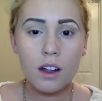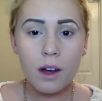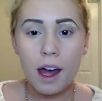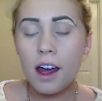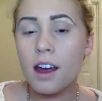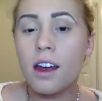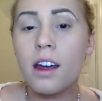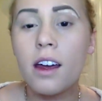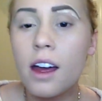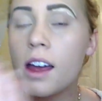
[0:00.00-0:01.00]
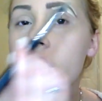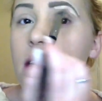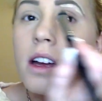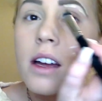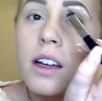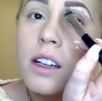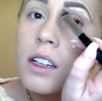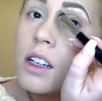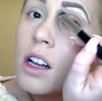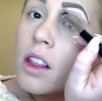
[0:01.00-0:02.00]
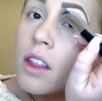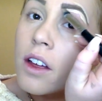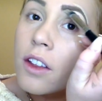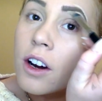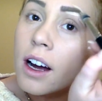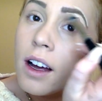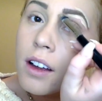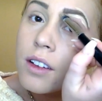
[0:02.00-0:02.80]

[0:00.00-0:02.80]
Okay, and the other eye.